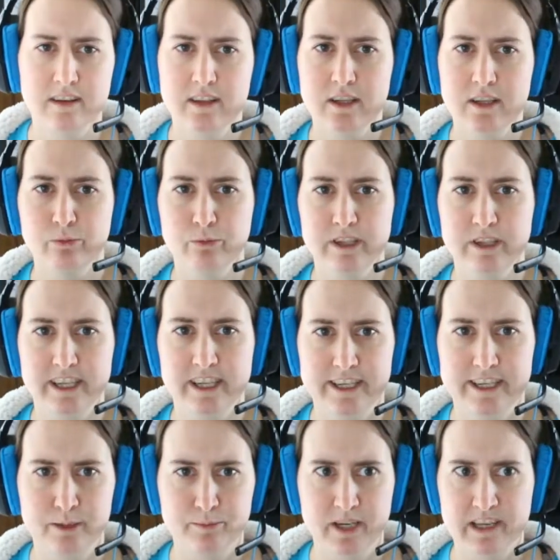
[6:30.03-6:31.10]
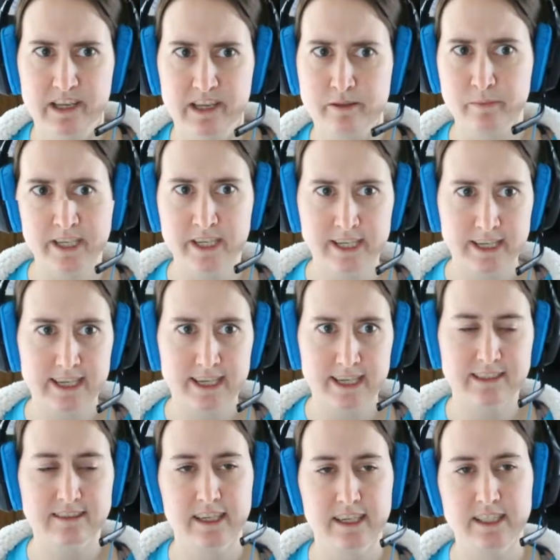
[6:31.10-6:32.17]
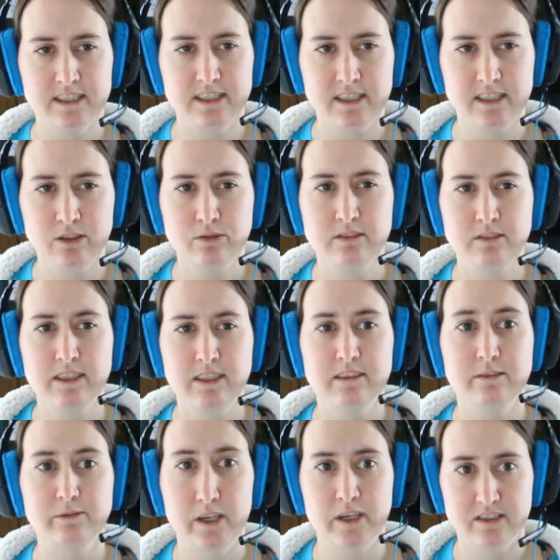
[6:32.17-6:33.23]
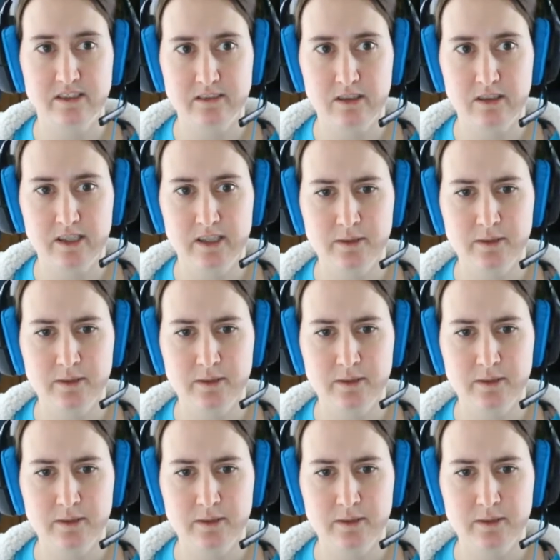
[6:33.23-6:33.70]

will help. The media I decided to use is Phosguard.